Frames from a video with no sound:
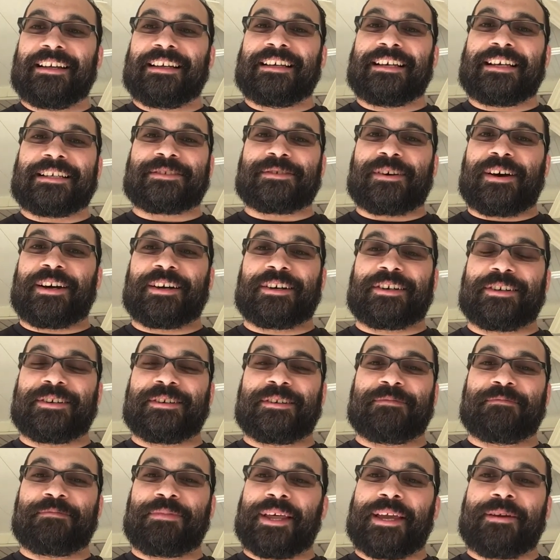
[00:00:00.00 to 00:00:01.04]
That's why I
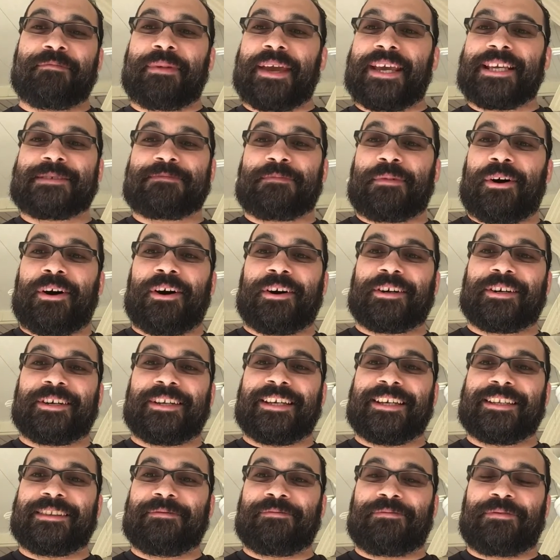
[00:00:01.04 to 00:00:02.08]
couldn't play baseball. I couldn't
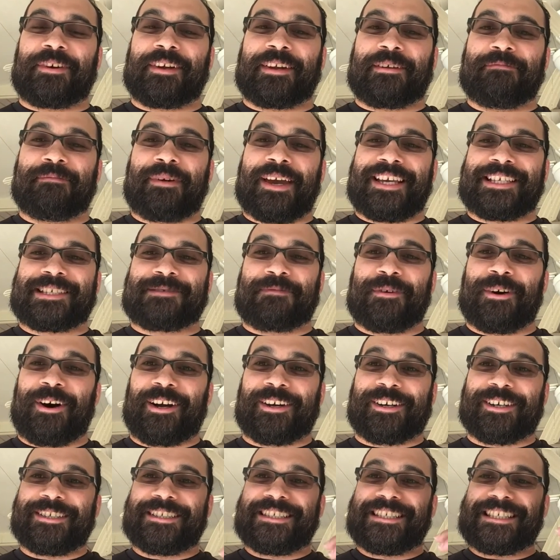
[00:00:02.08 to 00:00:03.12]
hit the freaking baseball. I
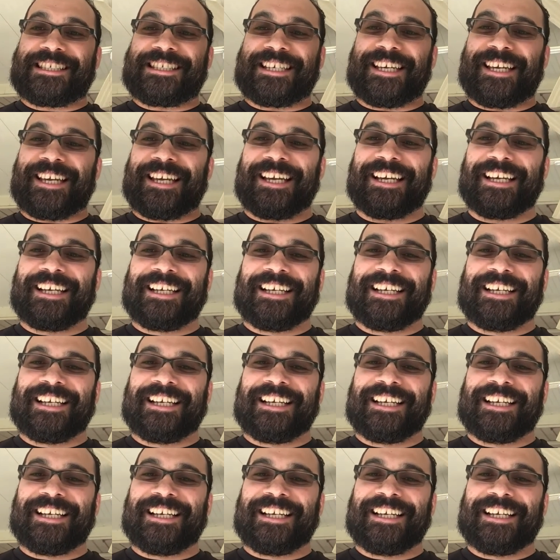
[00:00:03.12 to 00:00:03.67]
couldn't see.